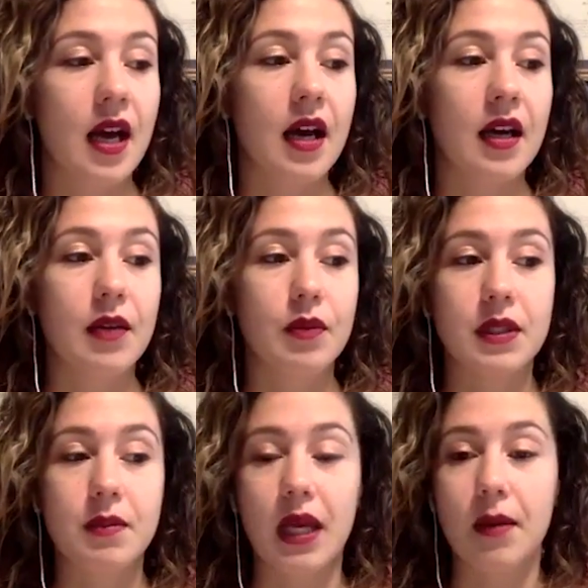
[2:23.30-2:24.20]
It
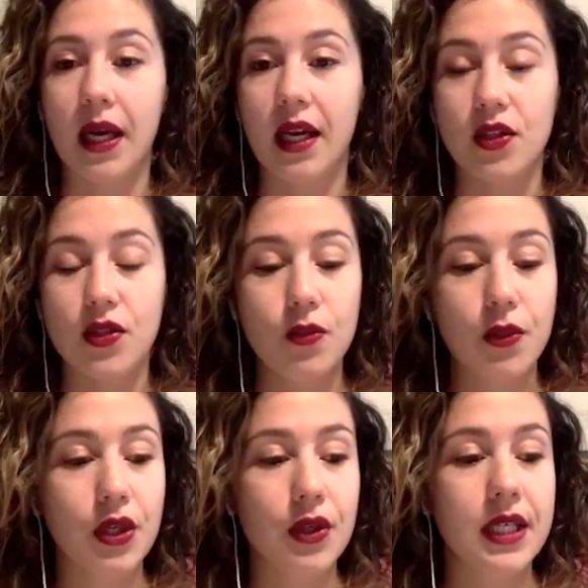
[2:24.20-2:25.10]
would make my hair super
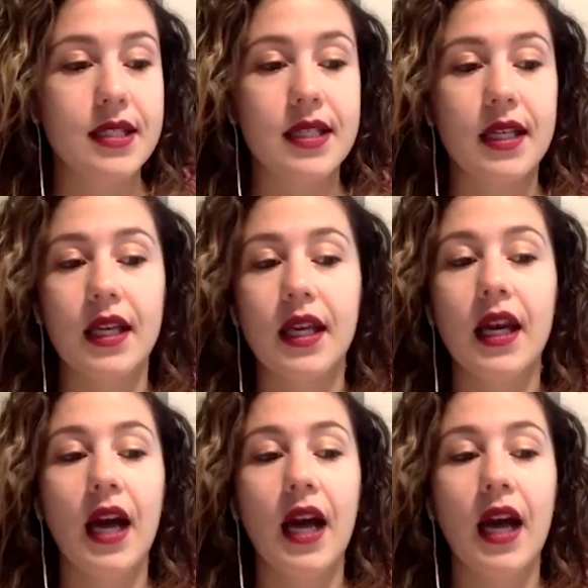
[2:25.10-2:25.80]
greasy.